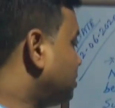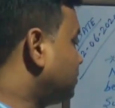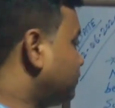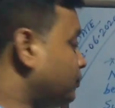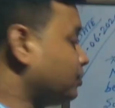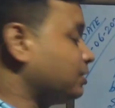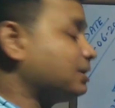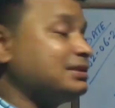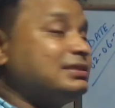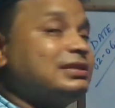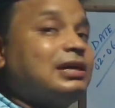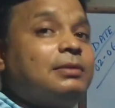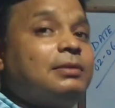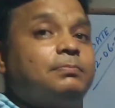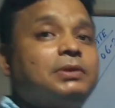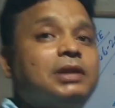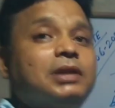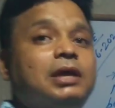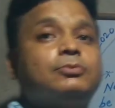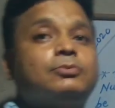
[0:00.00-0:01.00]
For
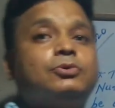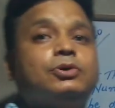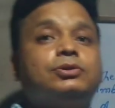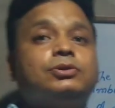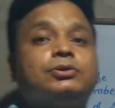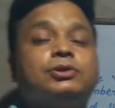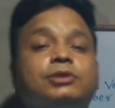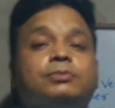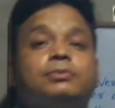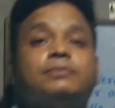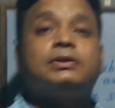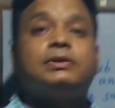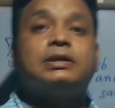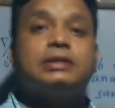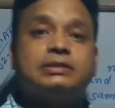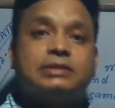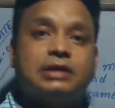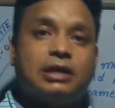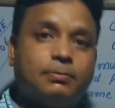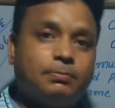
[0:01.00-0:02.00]
example, I am going to give you an
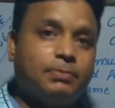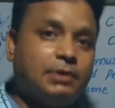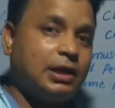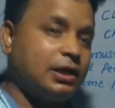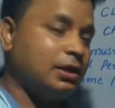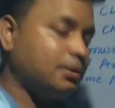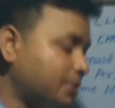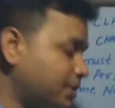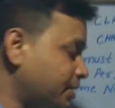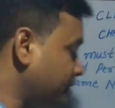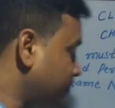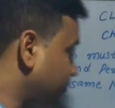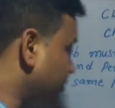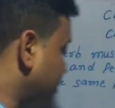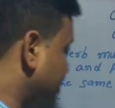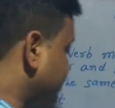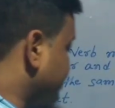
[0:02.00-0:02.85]
example. I have written one